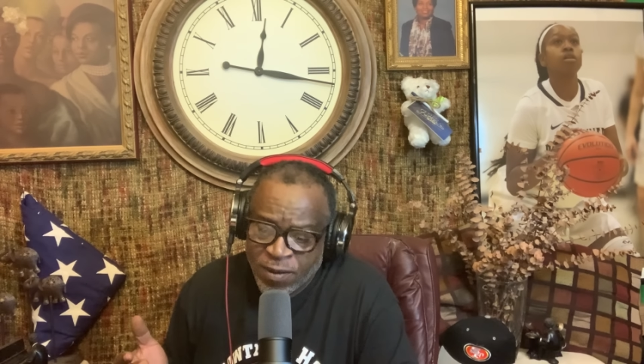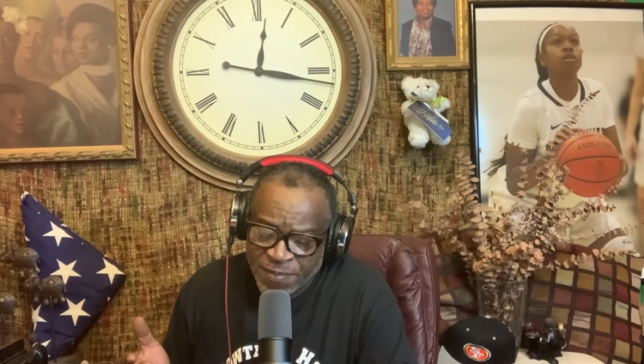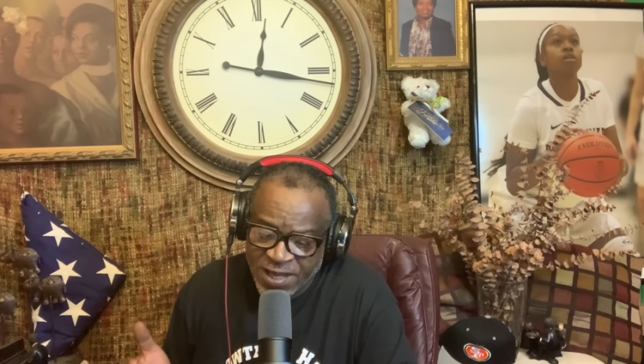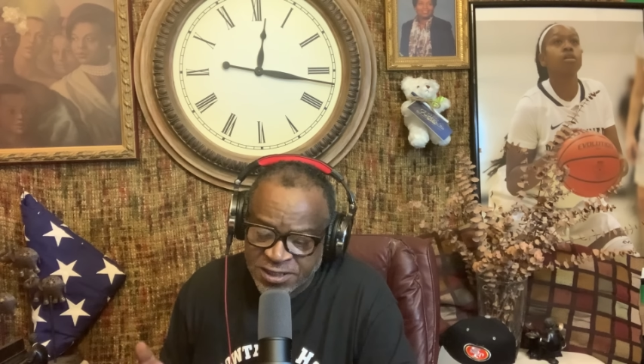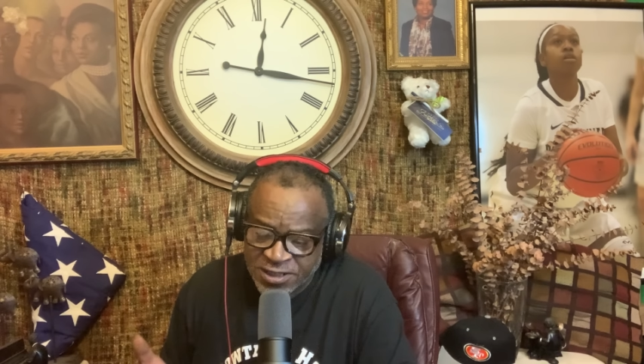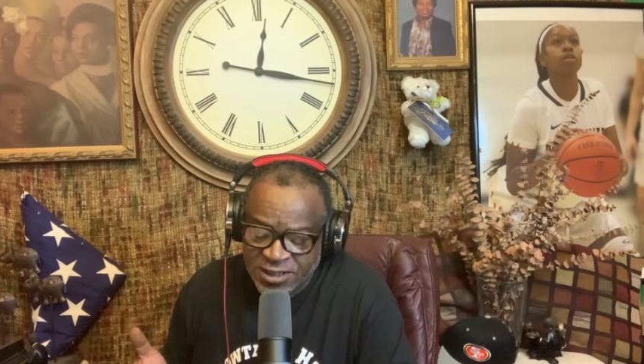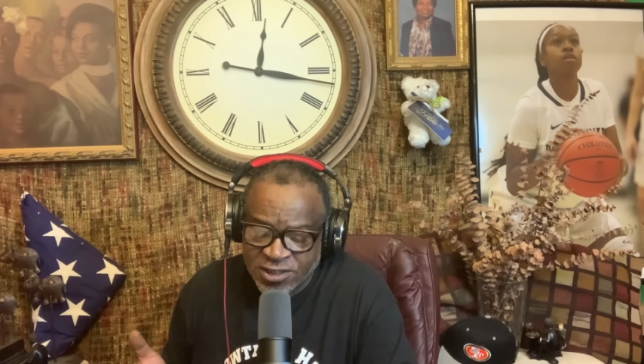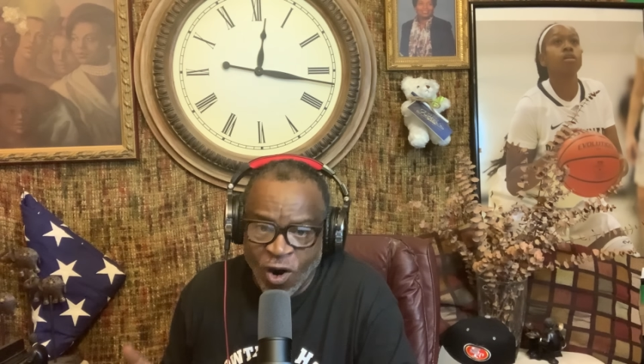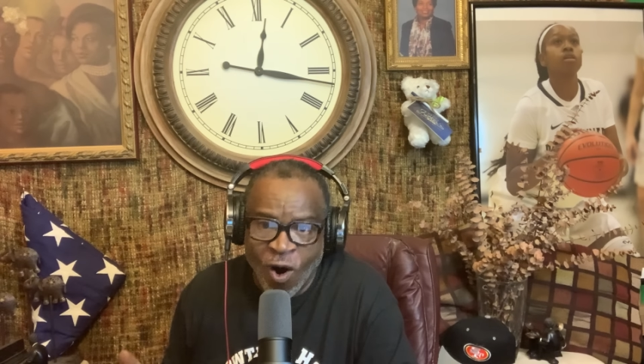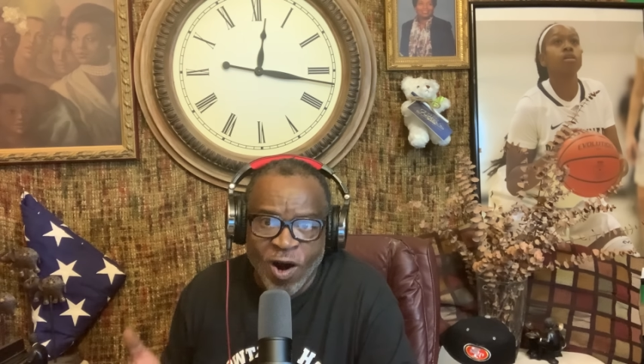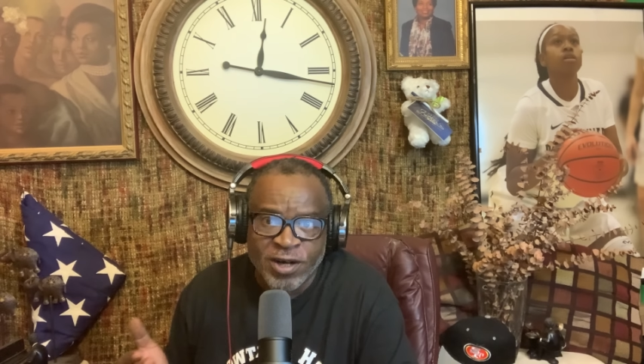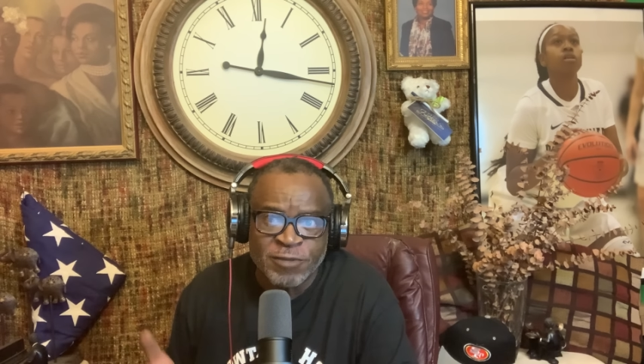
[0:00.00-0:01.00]
this is the
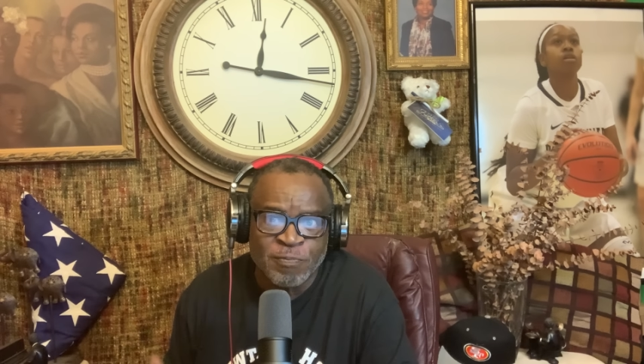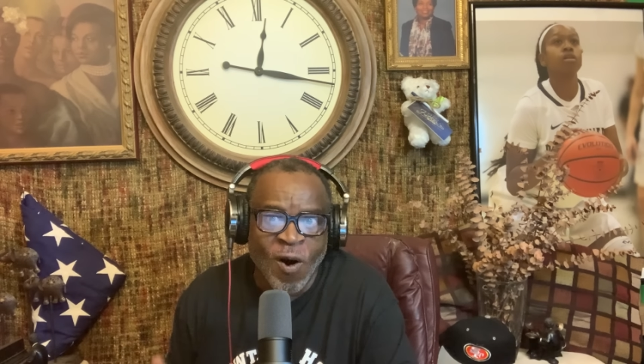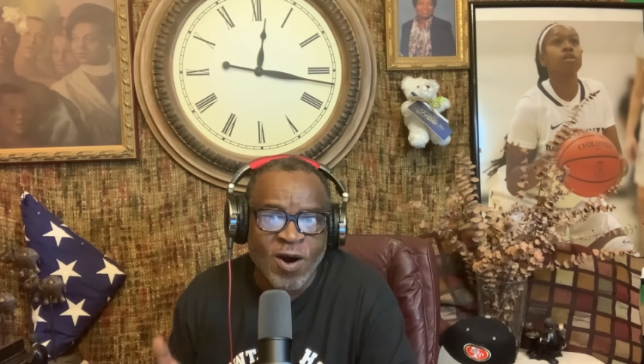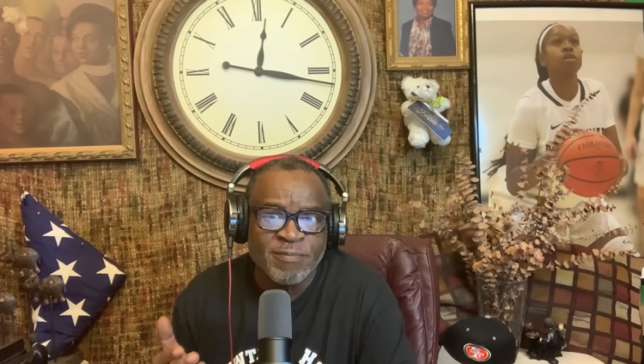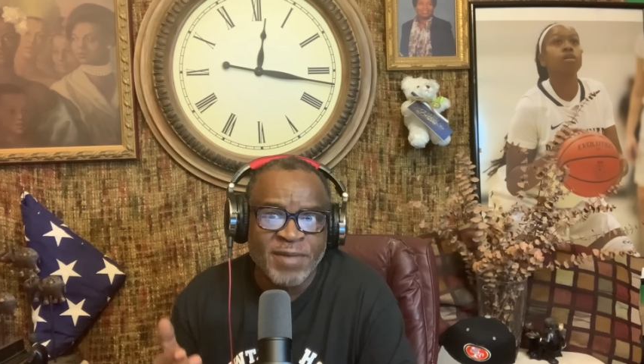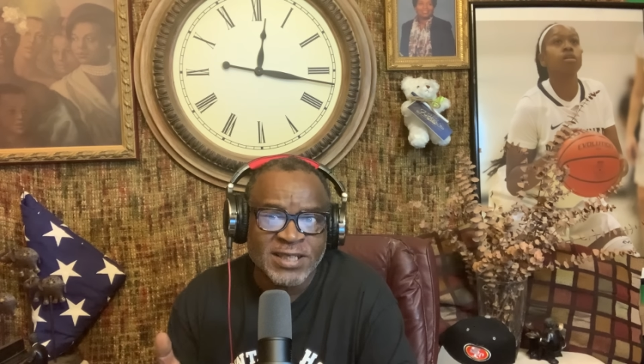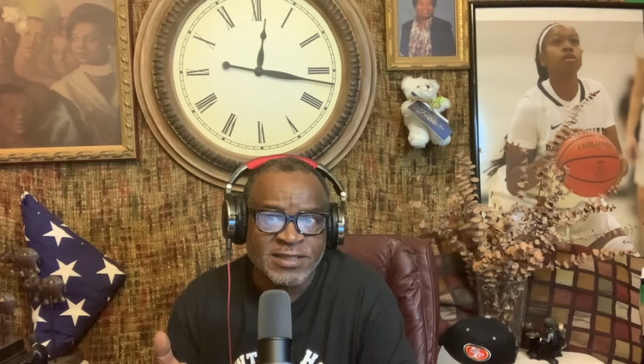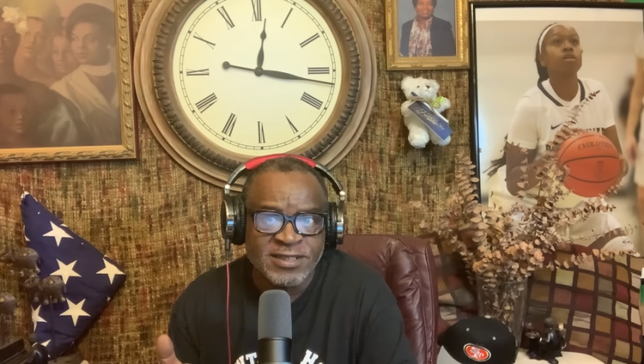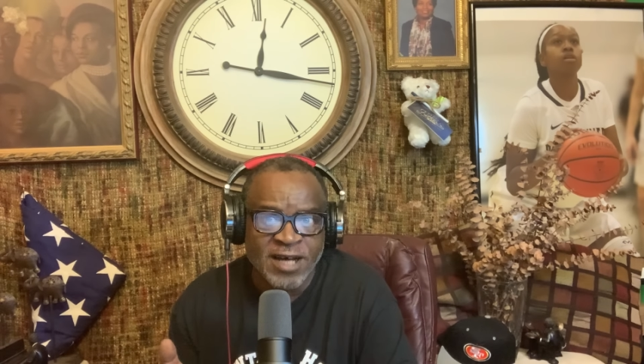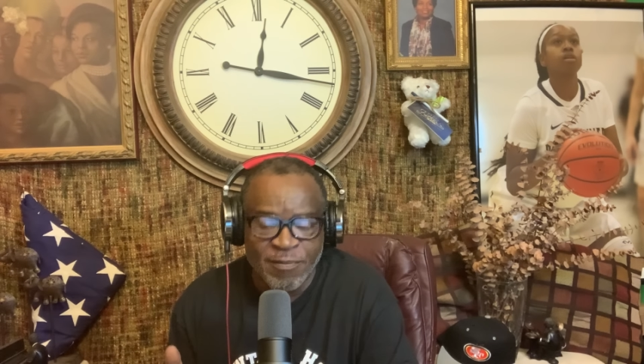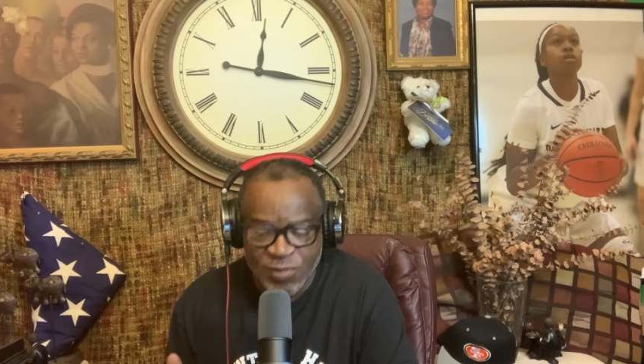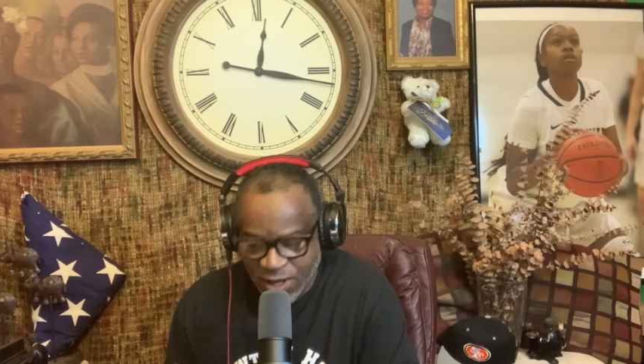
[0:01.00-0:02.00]
hardest part about the
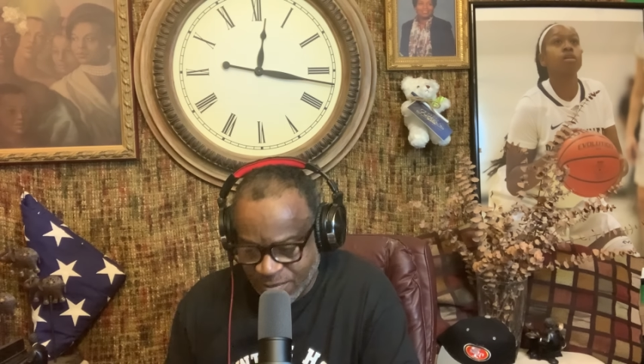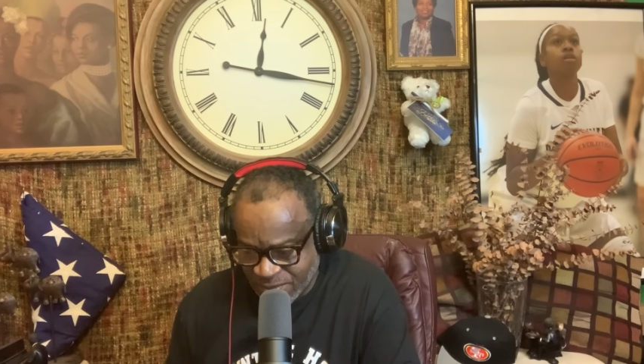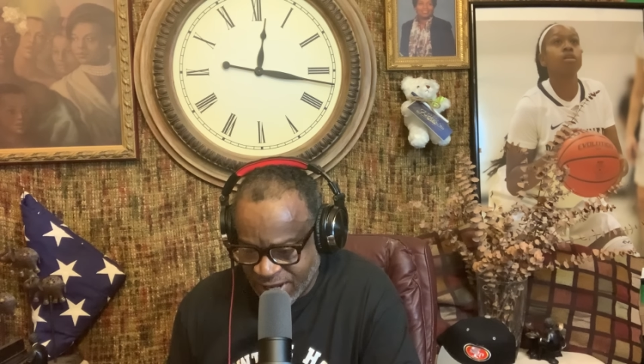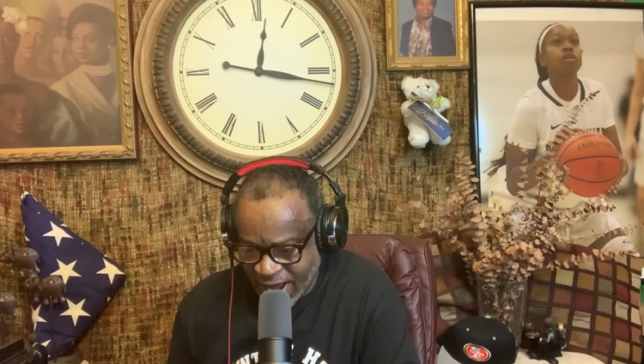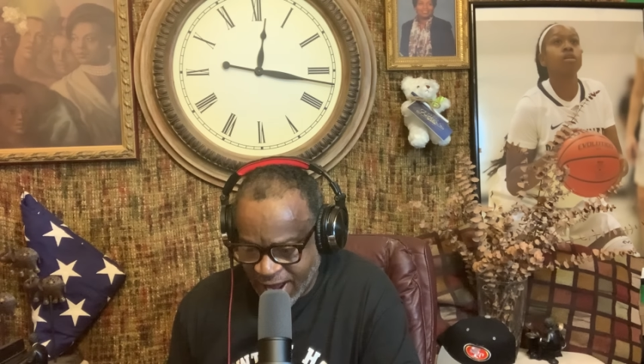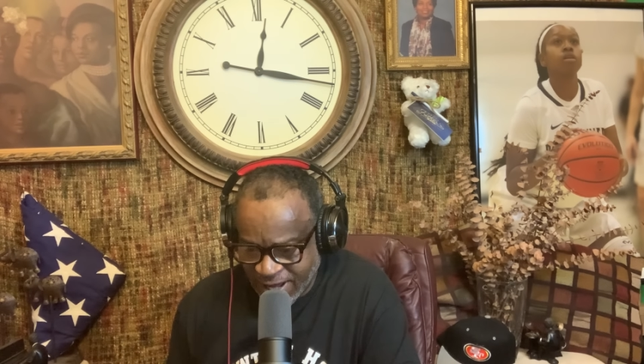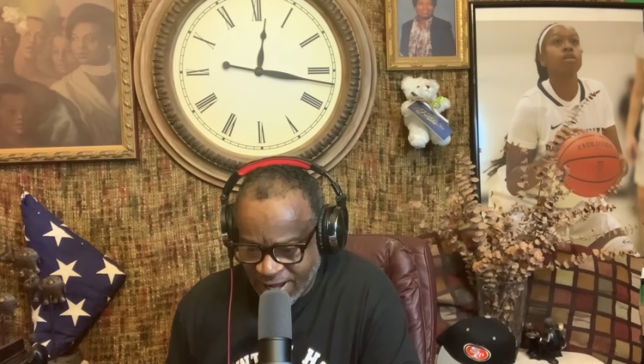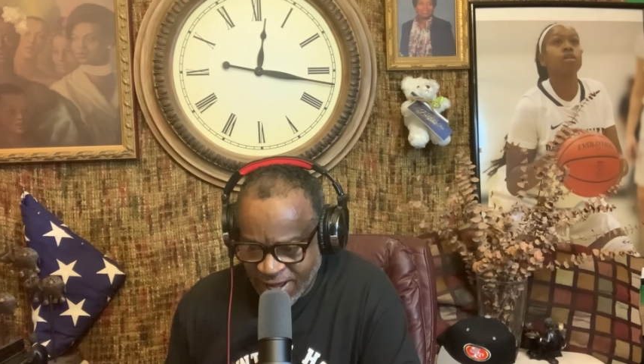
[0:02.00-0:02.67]
WNBA.